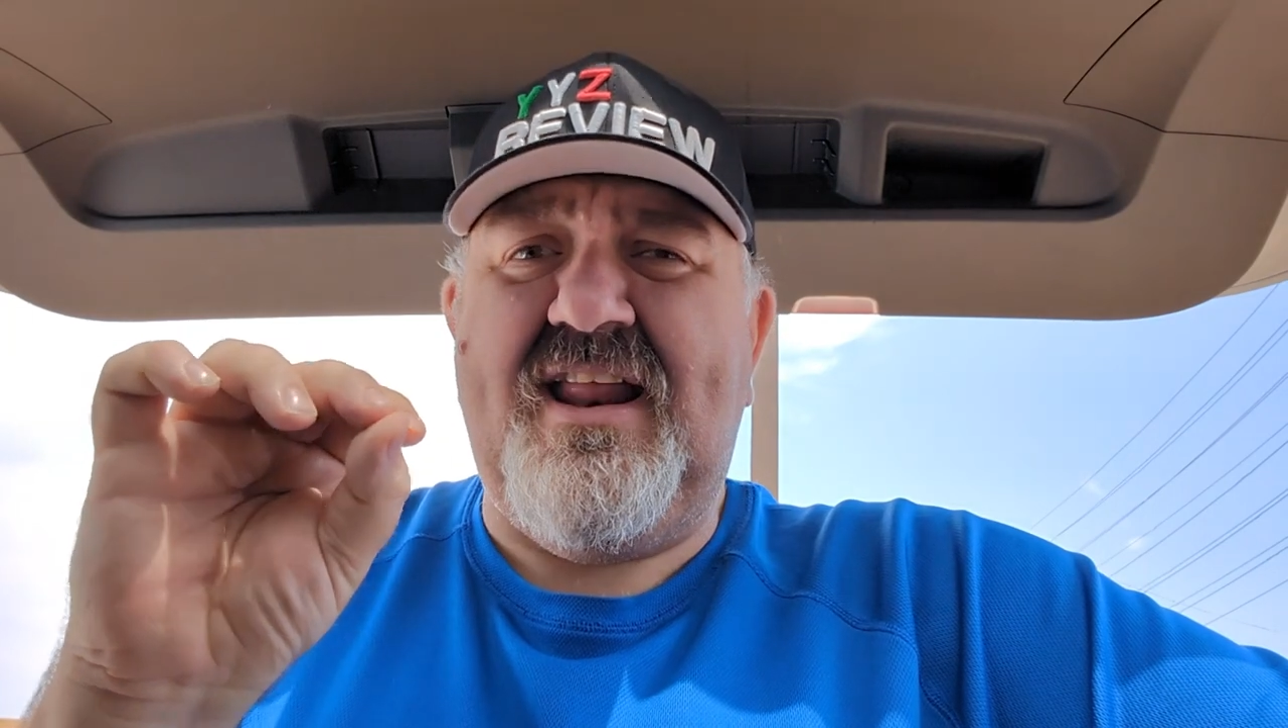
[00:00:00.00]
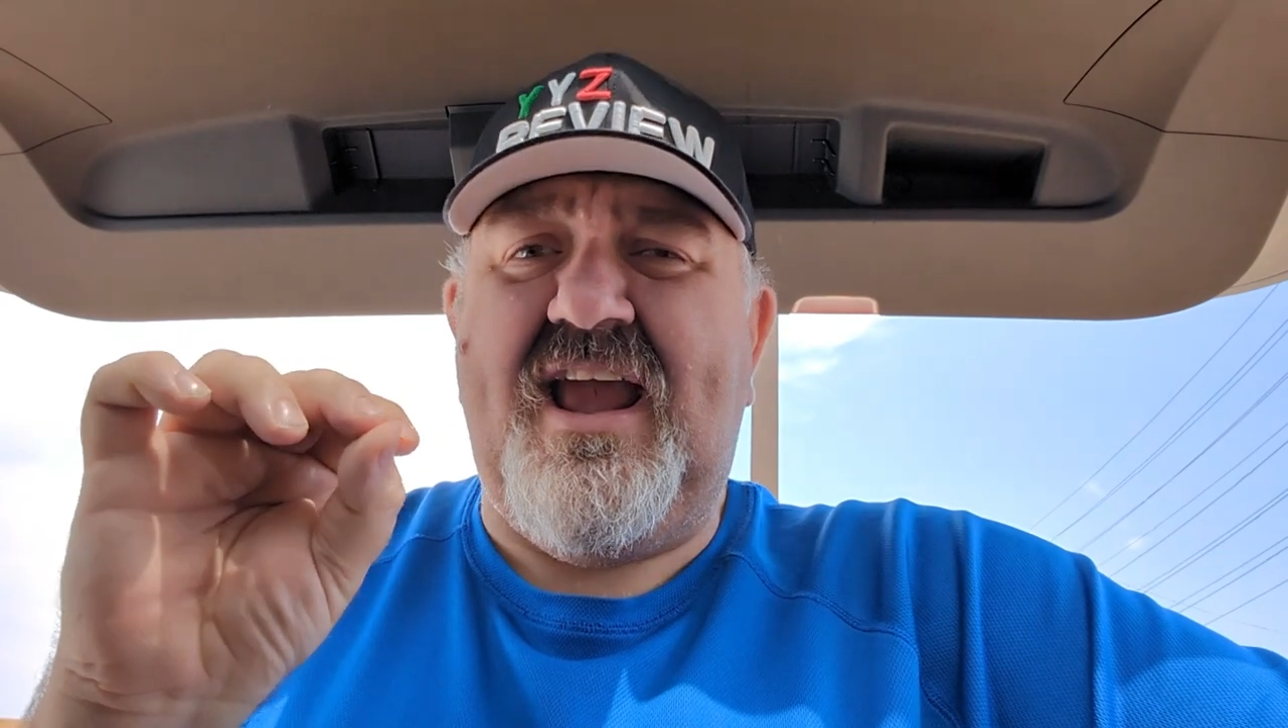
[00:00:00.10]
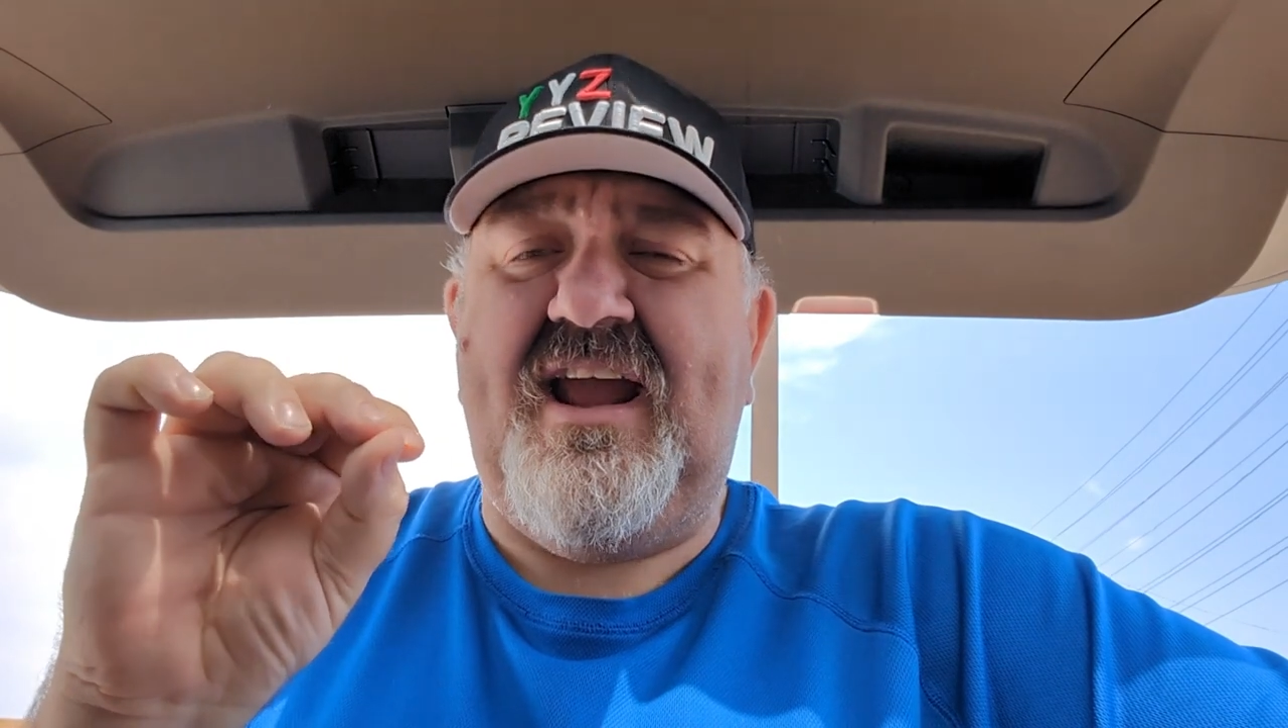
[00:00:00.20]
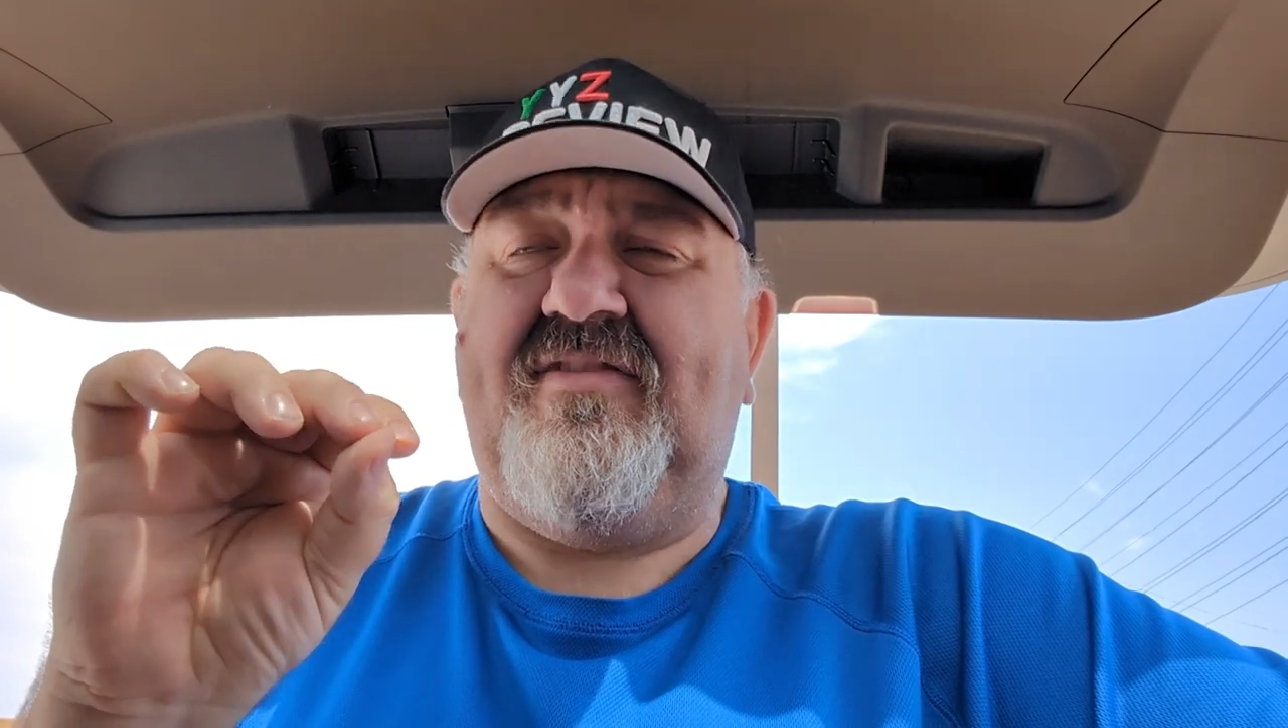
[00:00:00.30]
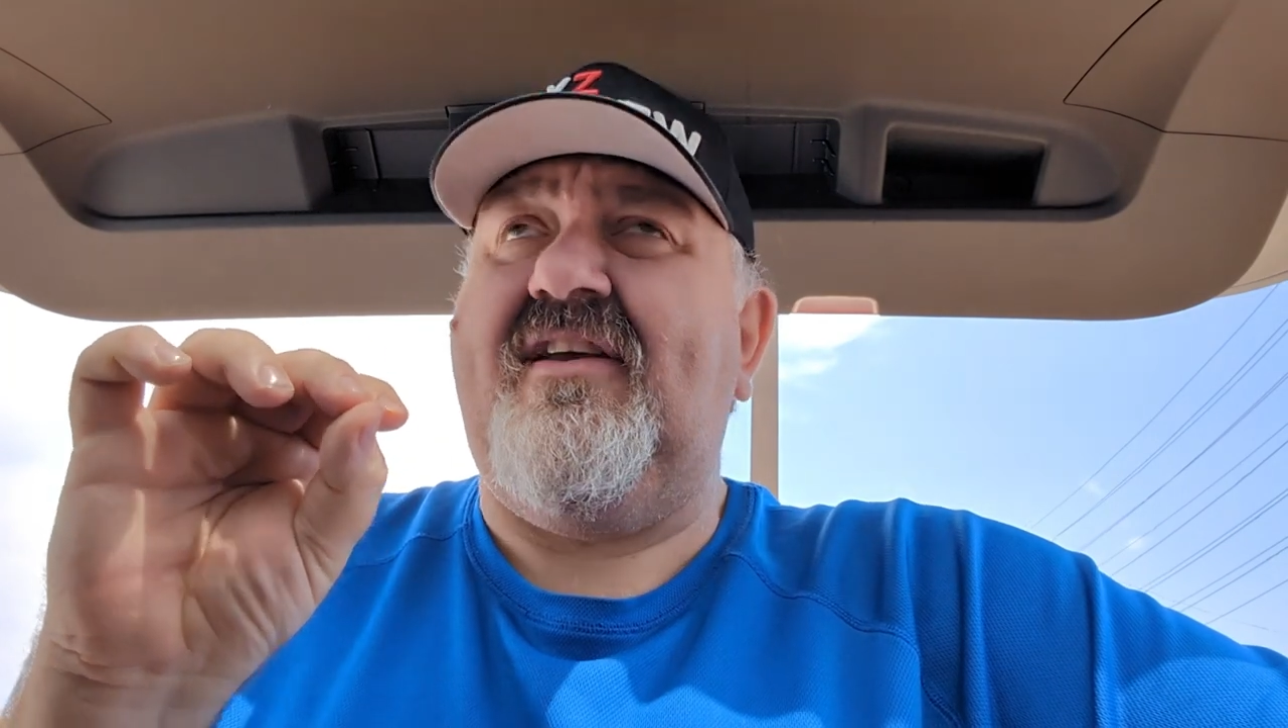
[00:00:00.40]
hit
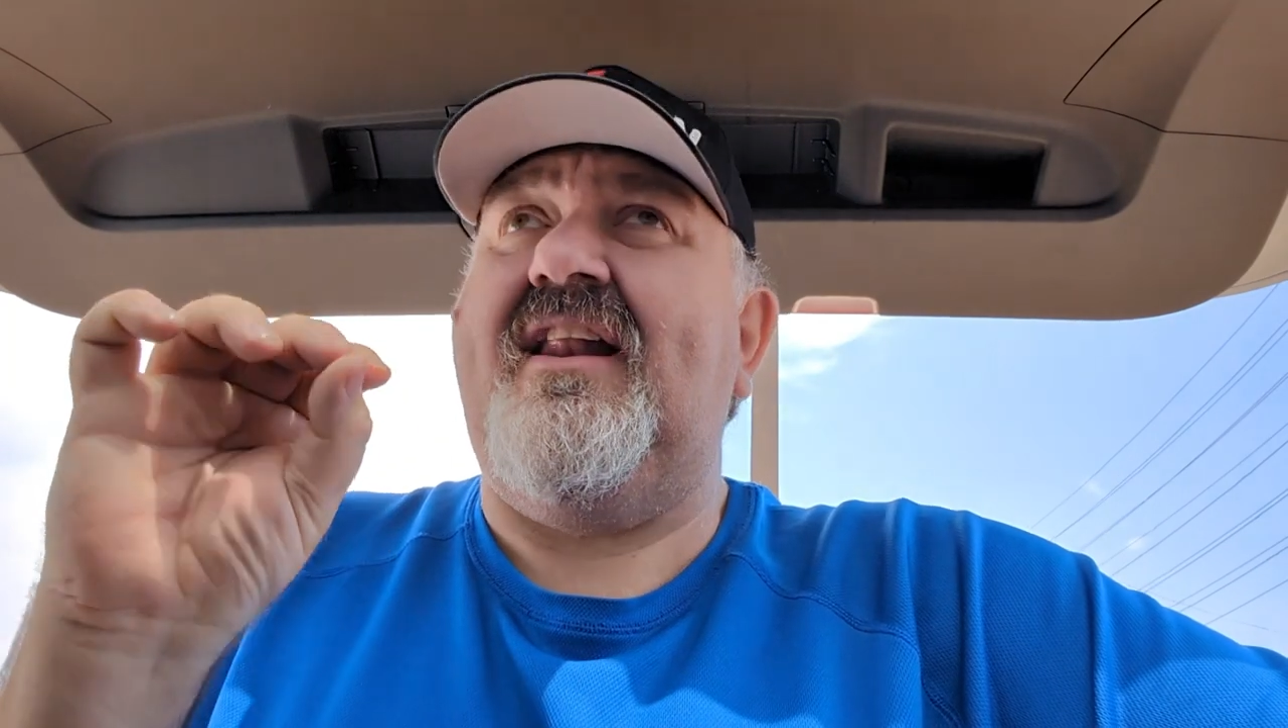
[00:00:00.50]
eight,